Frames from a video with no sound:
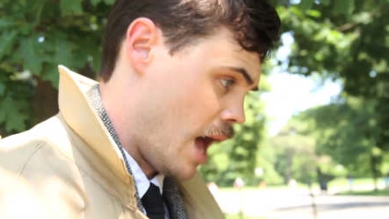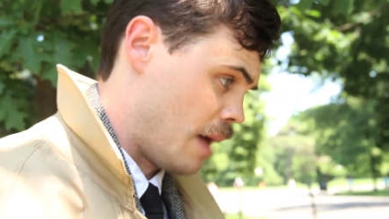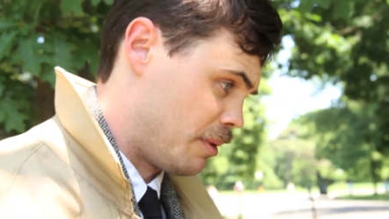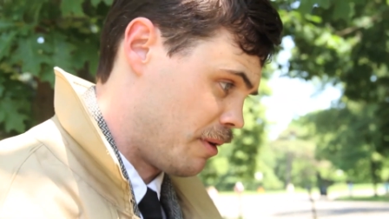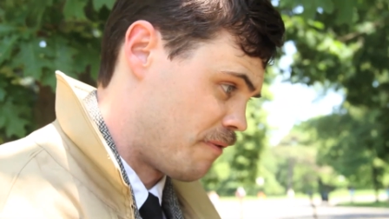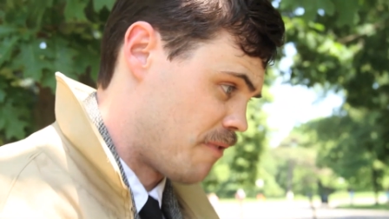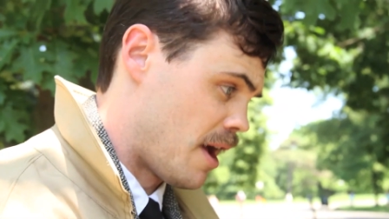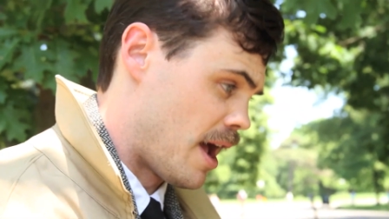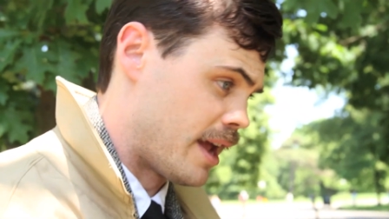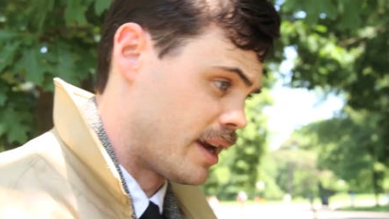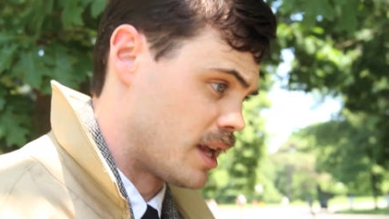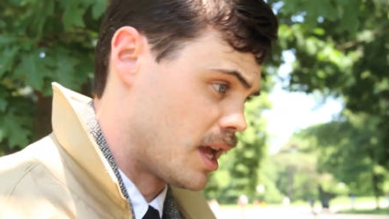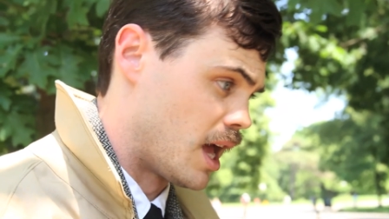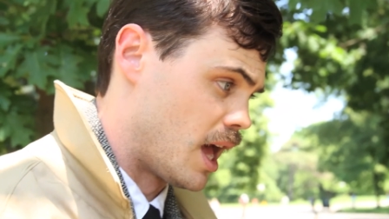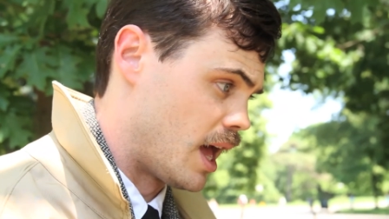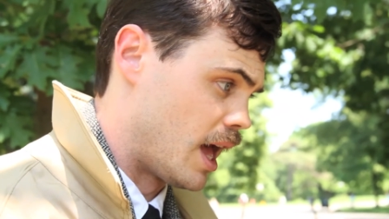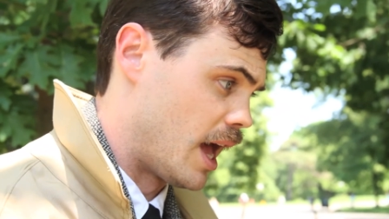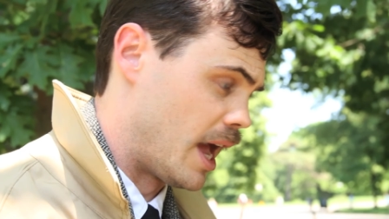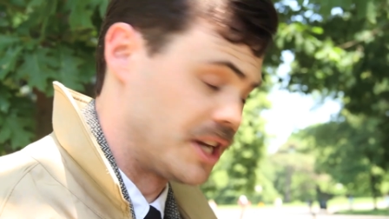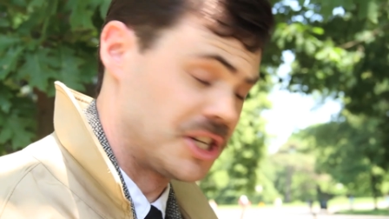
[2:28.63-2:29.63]
be fine.
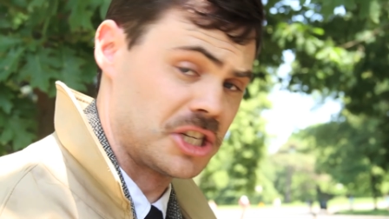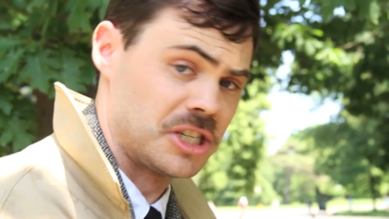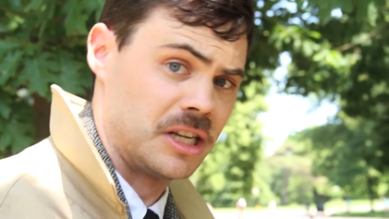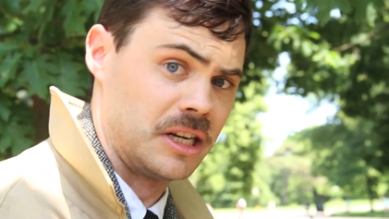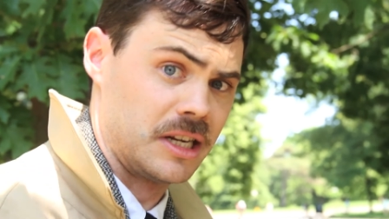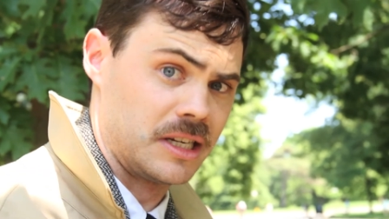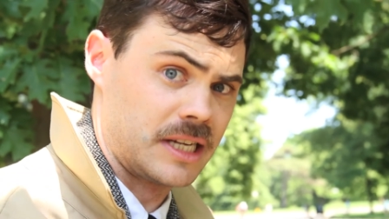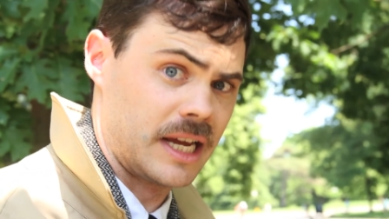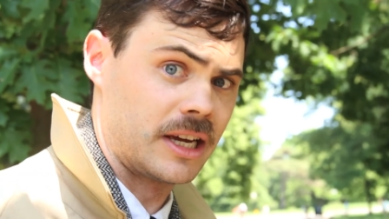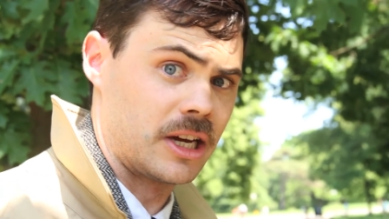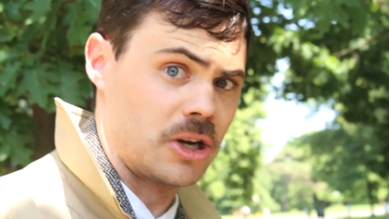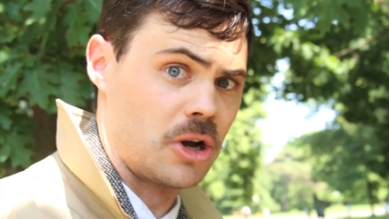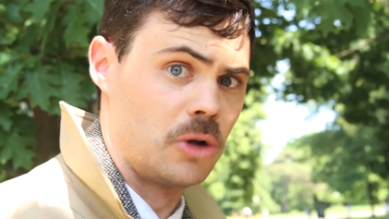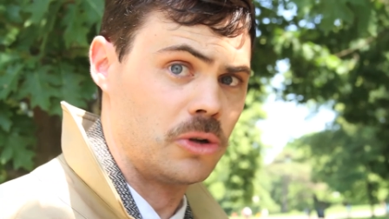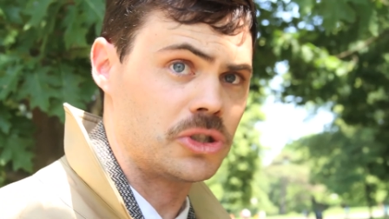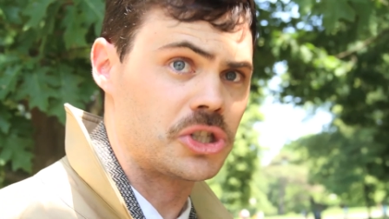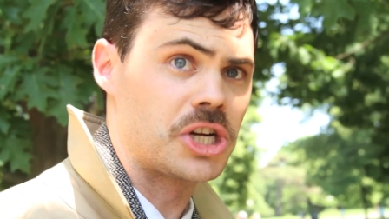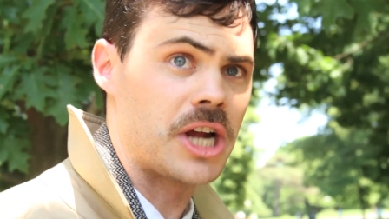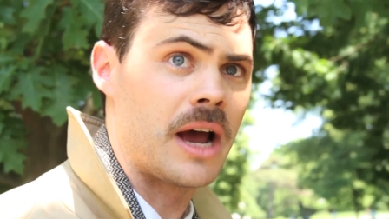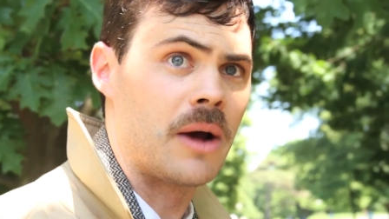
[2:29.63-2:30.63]
I just need to take a
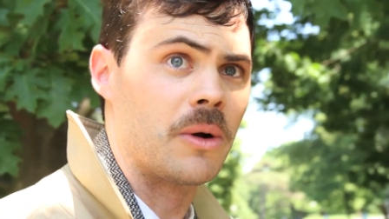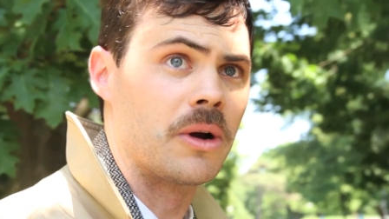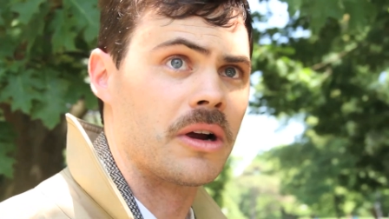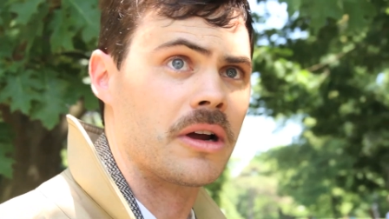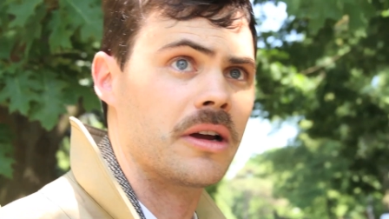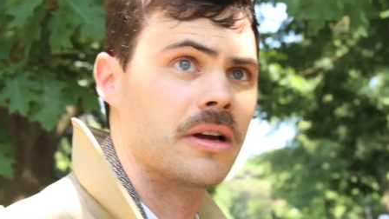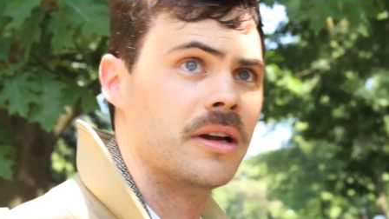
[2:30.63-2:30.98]
cold shower.